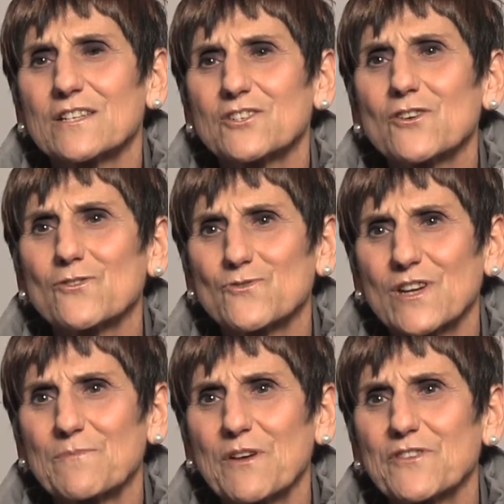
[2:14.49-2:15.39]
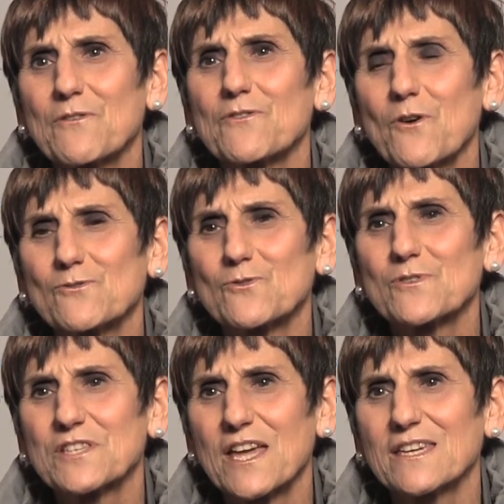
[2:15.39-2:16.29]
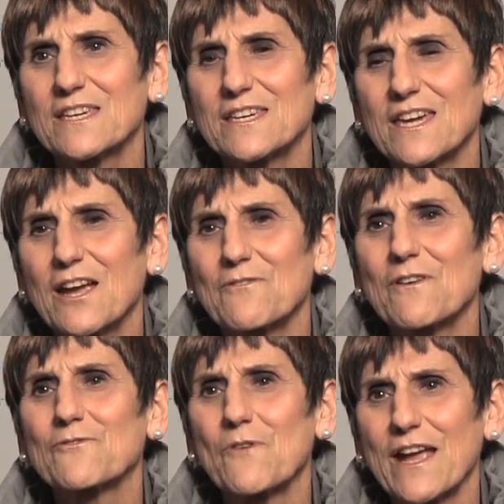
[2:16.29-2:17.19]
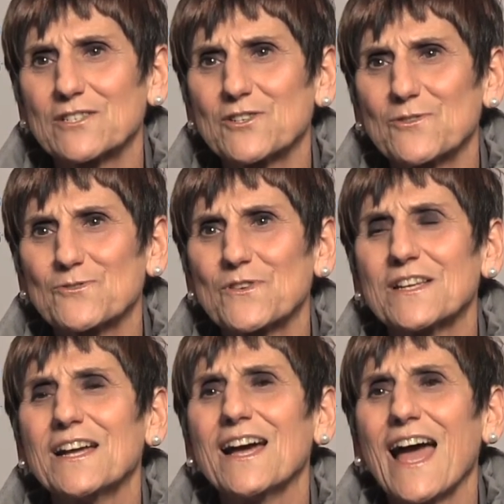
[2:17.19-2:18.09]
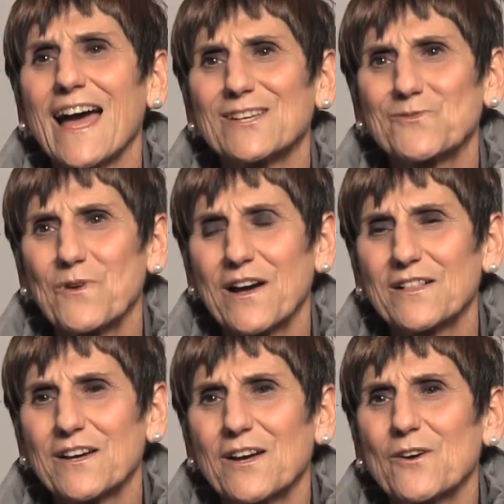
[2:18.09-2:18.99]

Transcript: children, but there are those who are taking care of grandchildren as well.